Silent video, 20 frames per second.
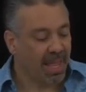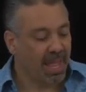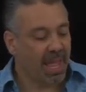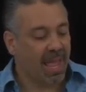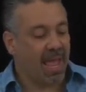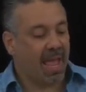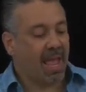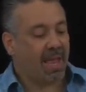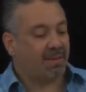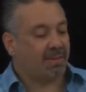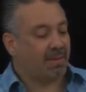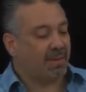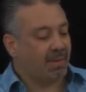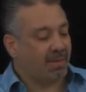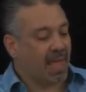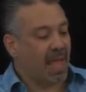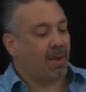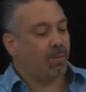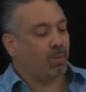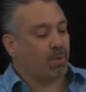And
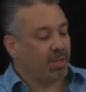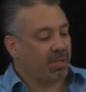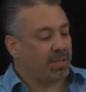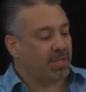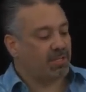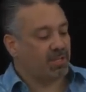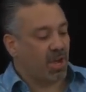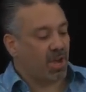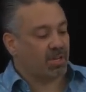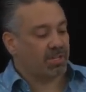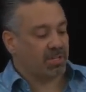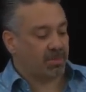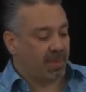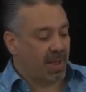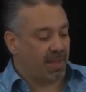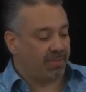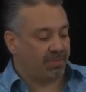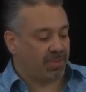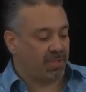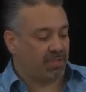that really talks
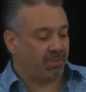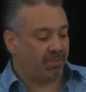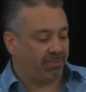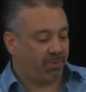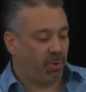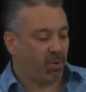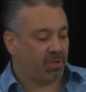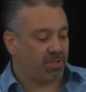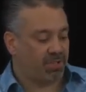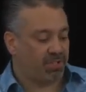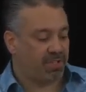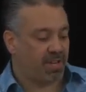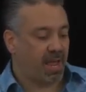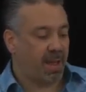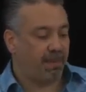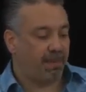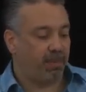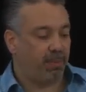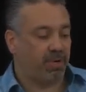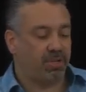about this 4th
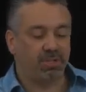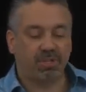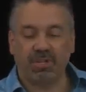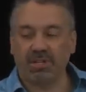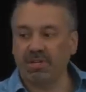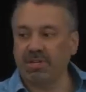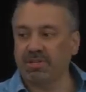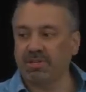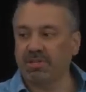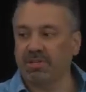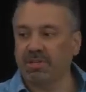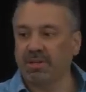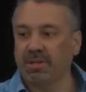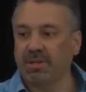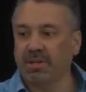step, which is